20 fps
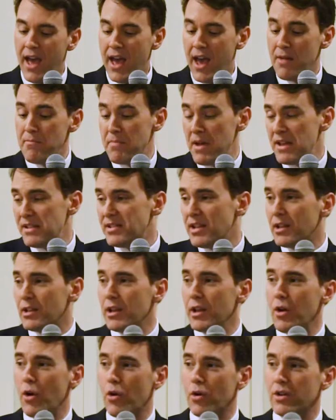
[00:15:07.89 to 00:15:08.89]
And
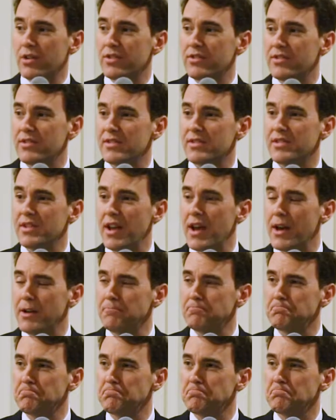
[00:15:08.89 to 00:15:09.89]
basically Horst
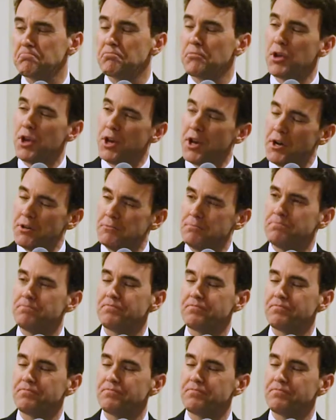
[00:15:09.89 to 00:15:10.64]
said, you know,